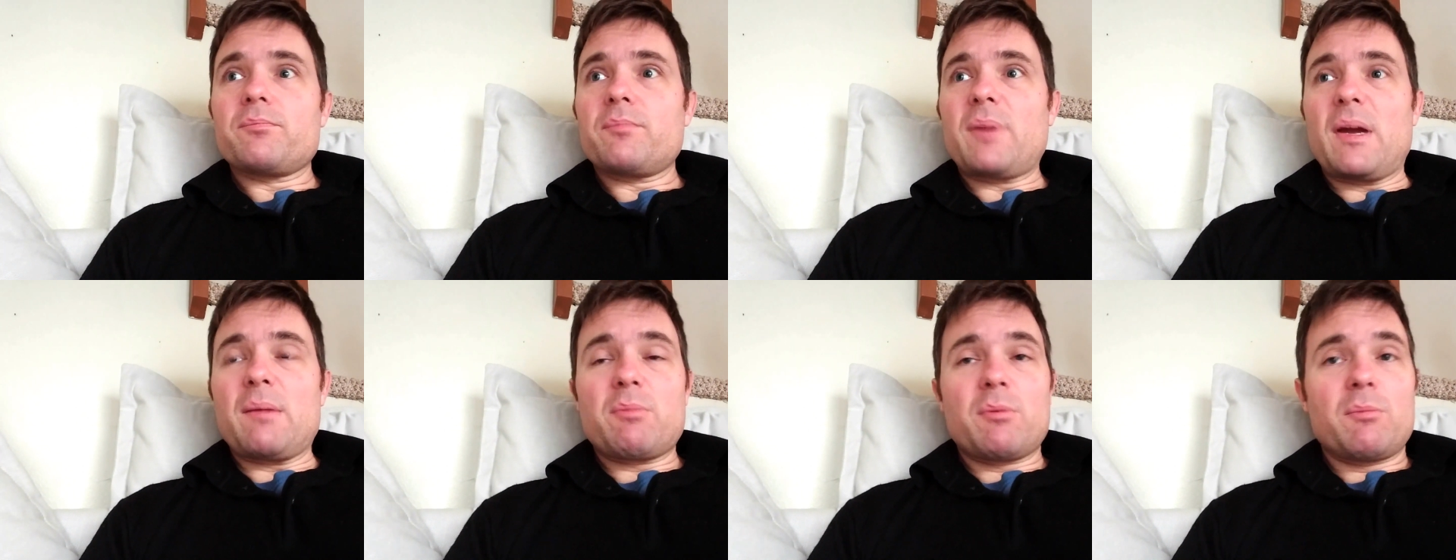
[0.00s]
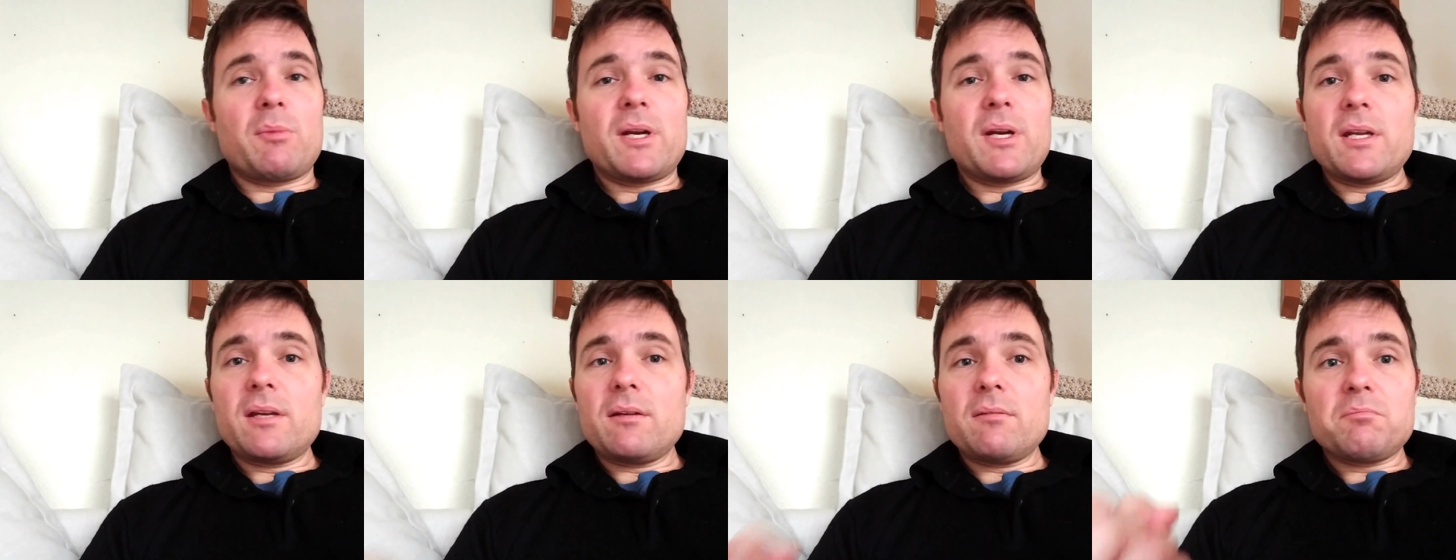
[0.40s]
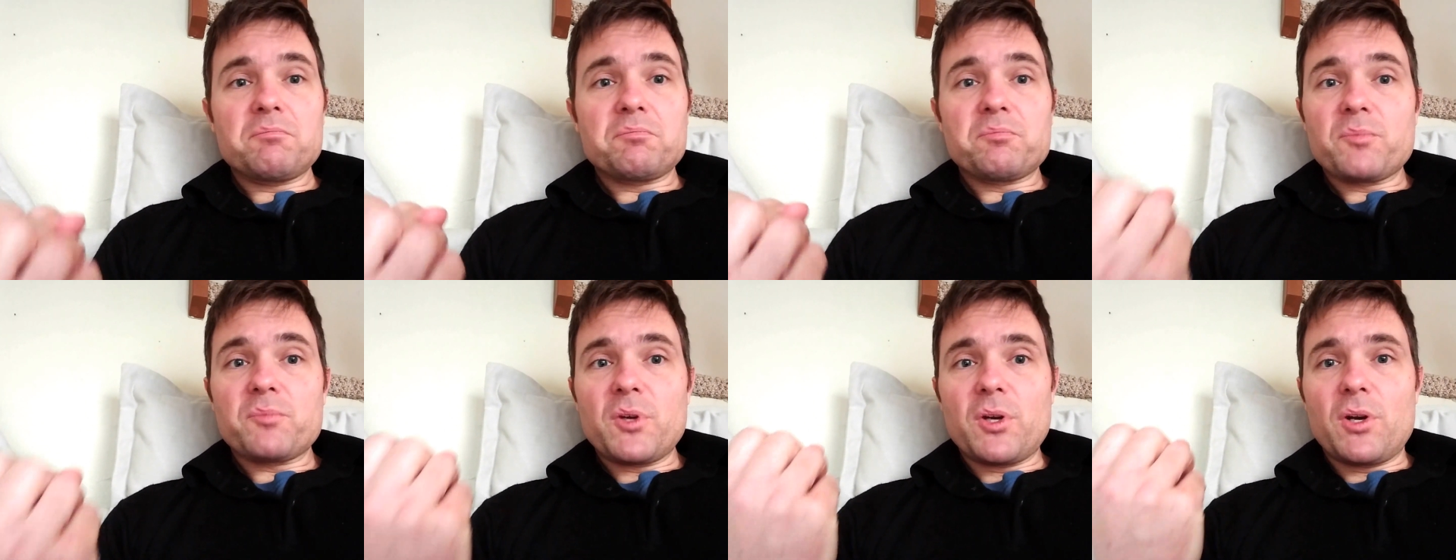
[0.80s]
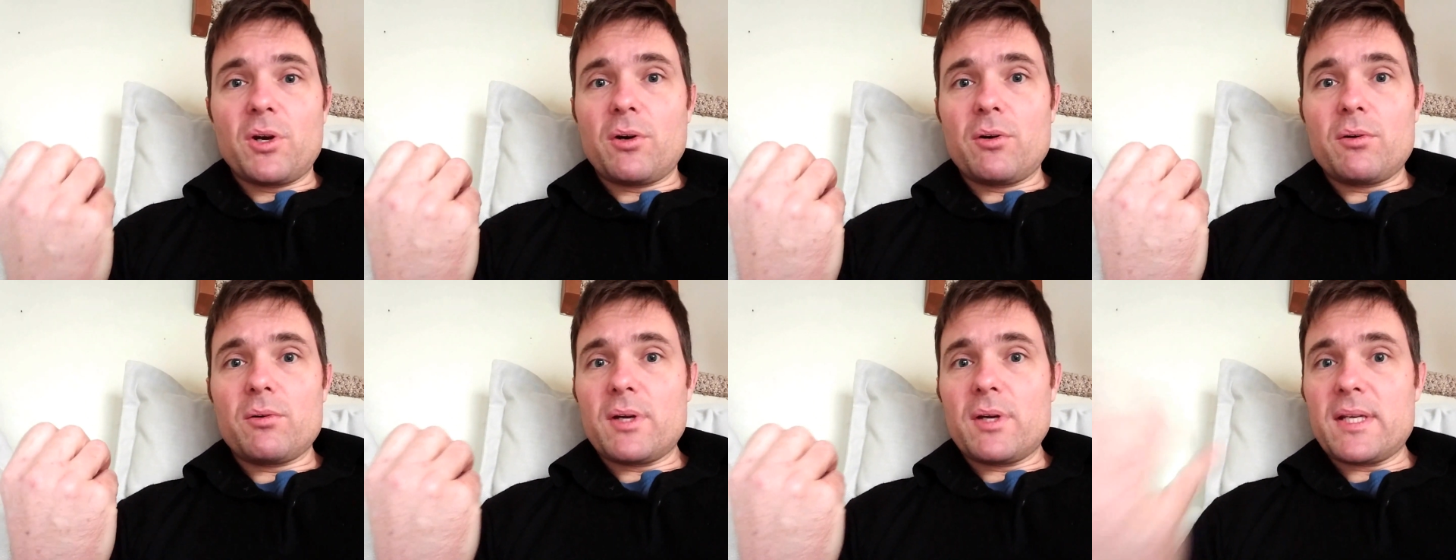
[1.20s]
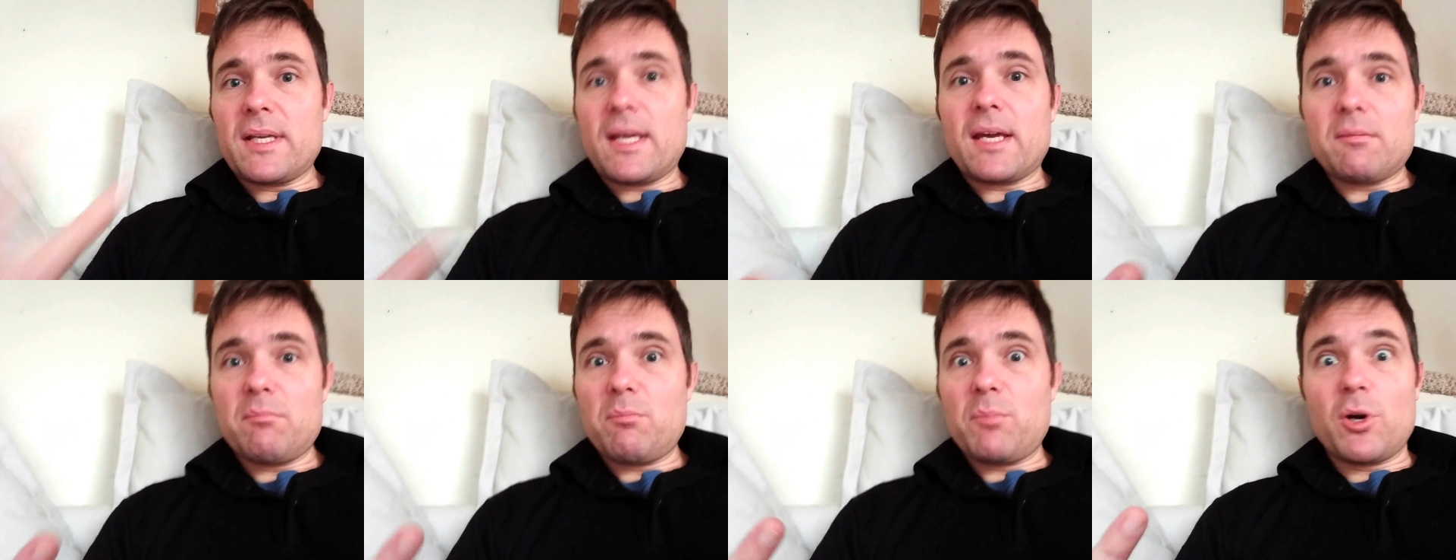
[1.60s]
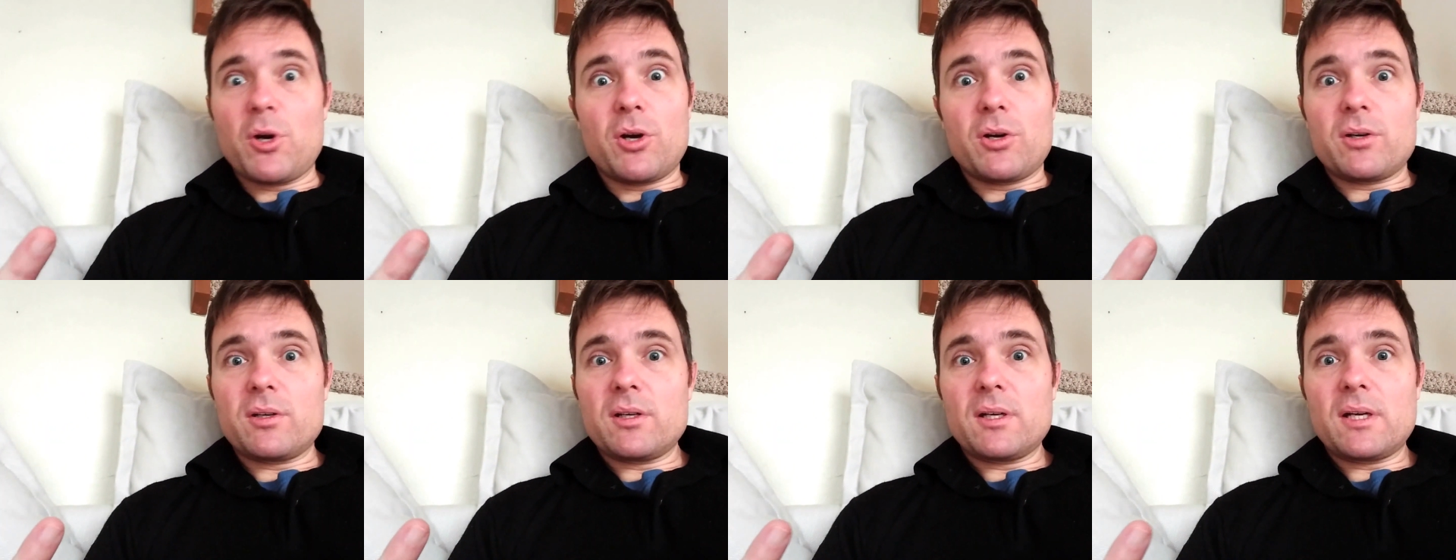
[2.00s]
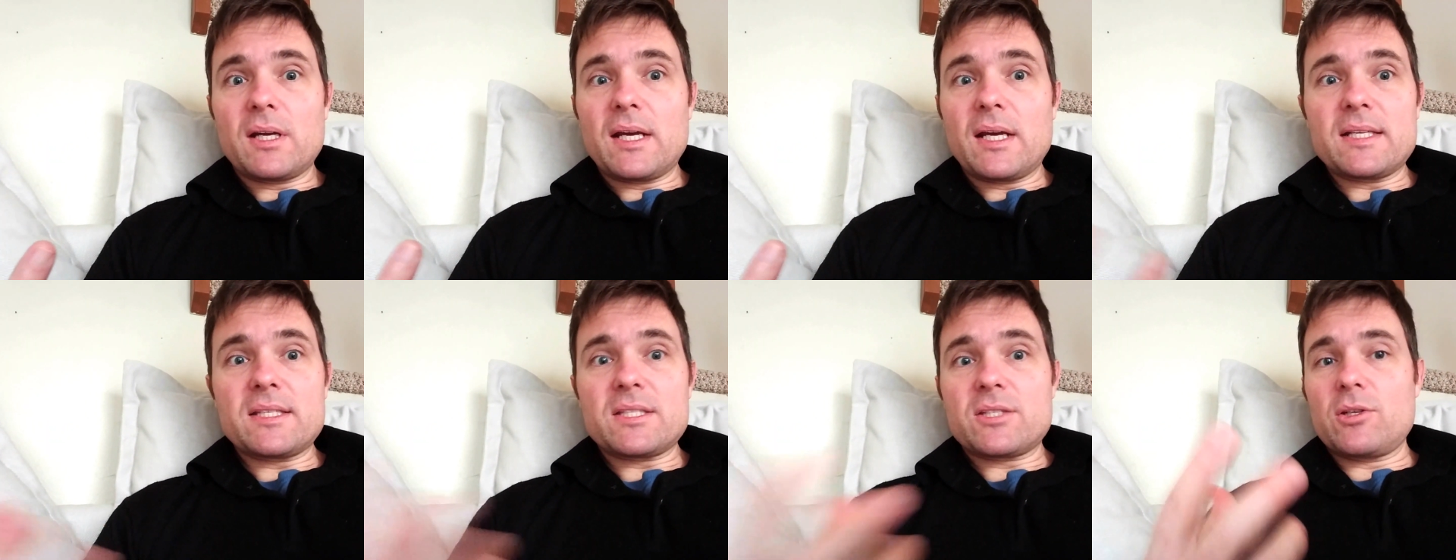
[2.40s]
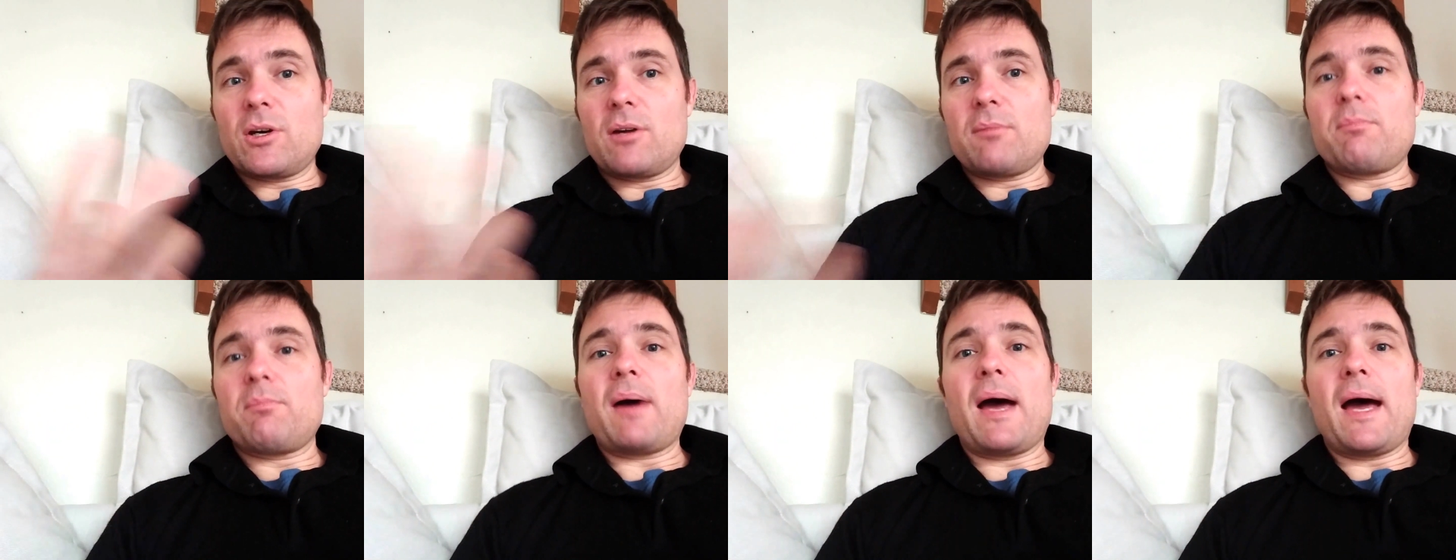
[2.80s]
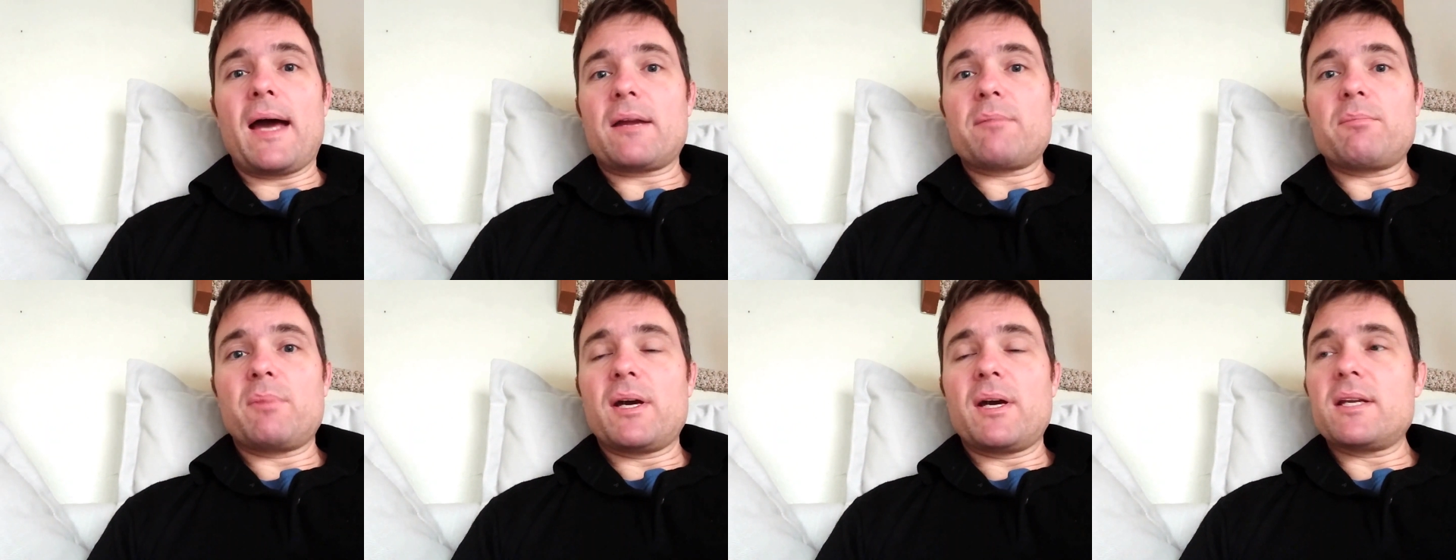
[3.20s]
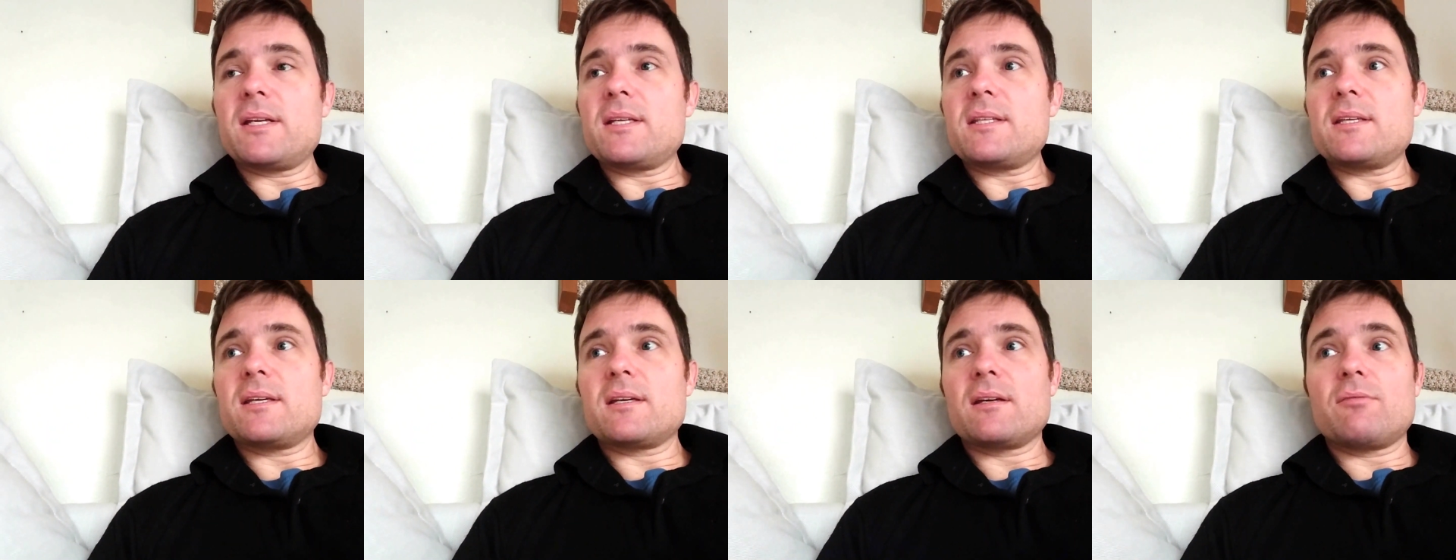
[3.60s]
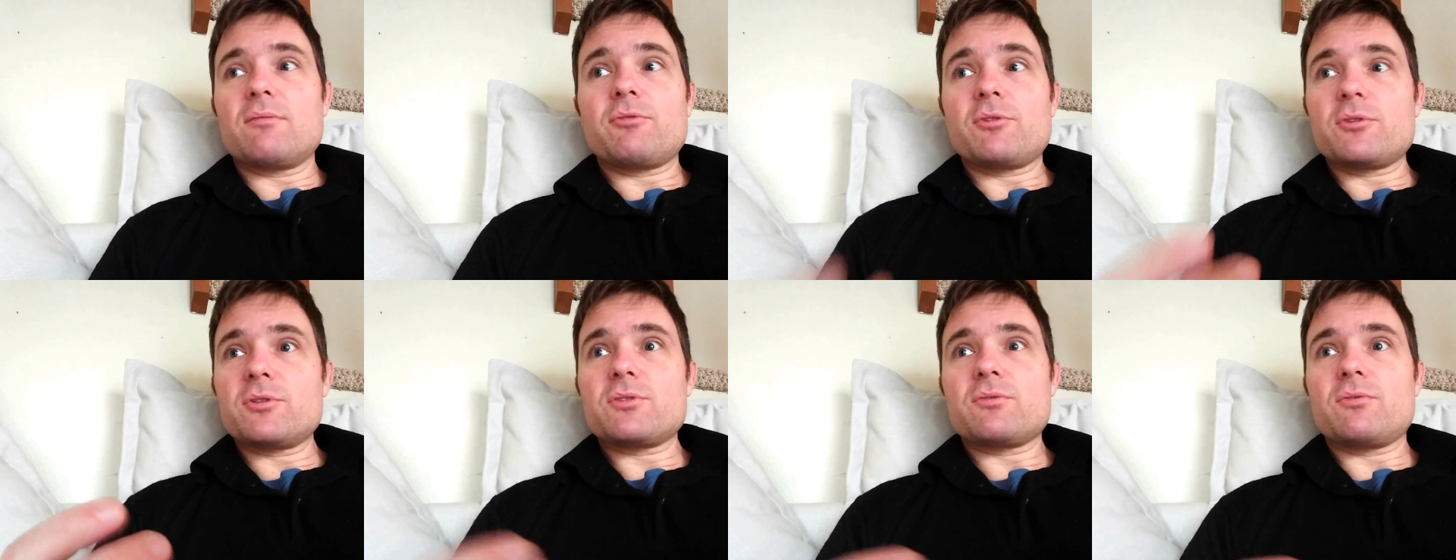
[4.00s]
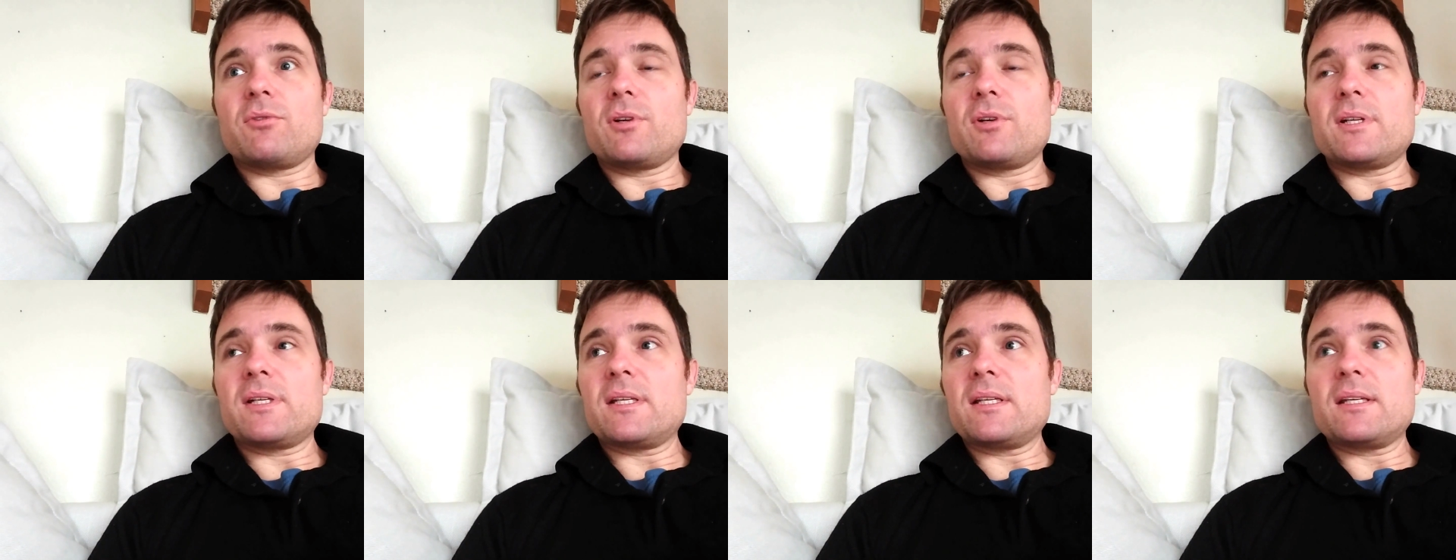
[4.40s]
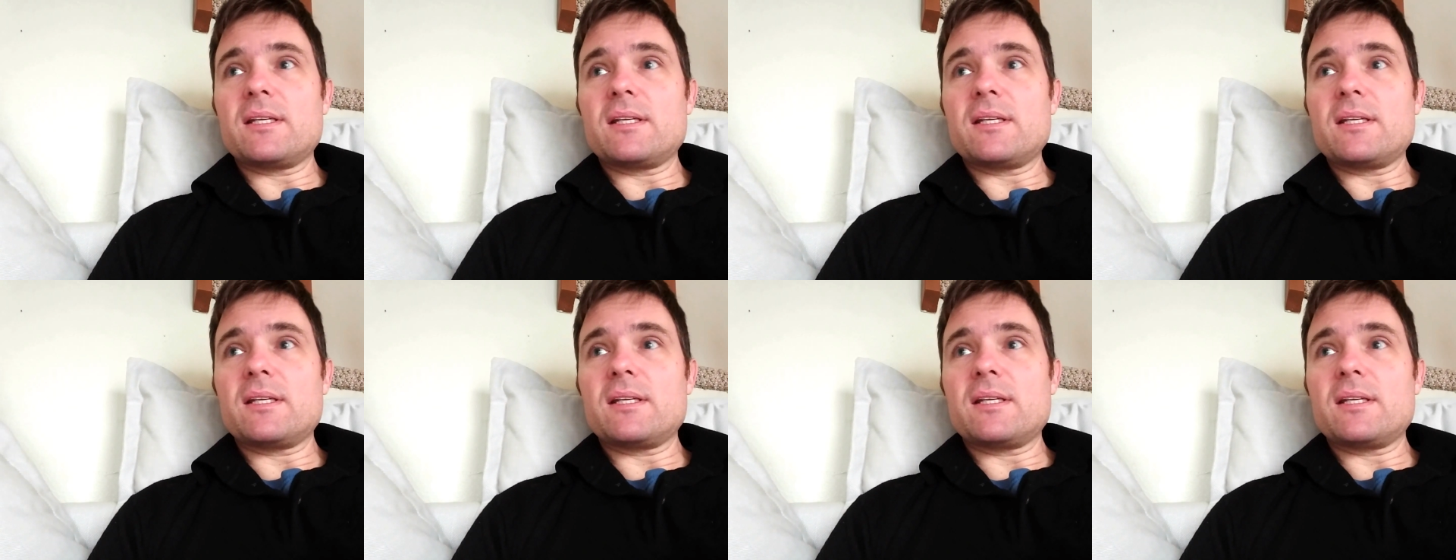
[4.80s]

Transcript: paper money, it can burn. It's not backed by anything. First of all,